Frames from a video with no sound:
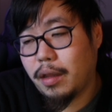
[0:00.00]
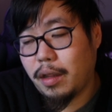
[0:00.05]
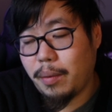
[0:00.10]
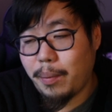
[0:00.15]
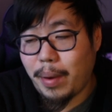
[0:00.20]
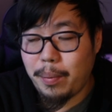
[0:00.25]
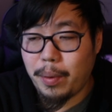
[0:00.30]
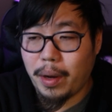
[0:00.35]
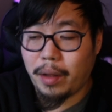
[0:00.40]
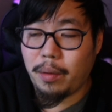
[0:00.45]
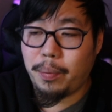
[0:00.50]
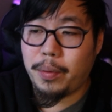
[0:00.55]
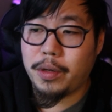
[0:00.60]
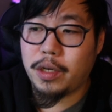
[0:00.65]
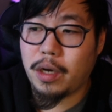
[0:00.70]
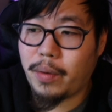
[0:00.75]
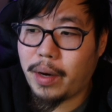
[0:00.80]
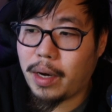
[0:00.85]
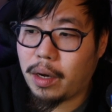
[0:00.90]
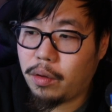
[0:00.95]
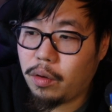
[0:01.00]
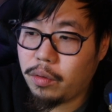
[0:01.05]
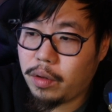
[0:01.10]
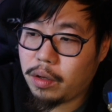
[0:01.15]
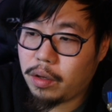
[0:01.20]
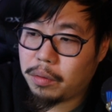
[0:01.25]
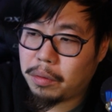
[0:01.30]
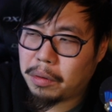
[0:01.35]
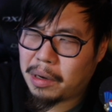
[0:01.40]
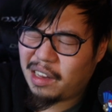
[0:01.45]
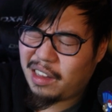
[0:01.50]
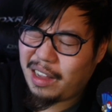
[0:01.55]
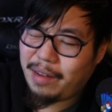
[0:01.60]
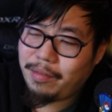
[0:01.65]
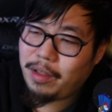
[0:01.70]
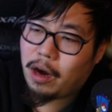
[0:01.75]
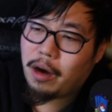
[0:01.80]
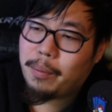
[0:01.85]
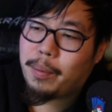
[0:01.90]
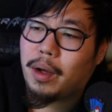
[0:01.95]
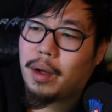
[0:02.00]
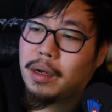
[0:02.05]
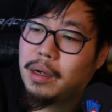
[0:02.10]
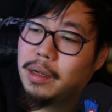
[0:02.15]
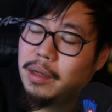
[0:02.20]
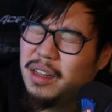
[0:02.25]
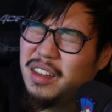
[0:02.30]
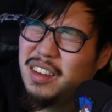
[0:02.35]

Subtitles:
They might bring out the Pidgeot right now. No, they don't. Okay, they have the Arbok.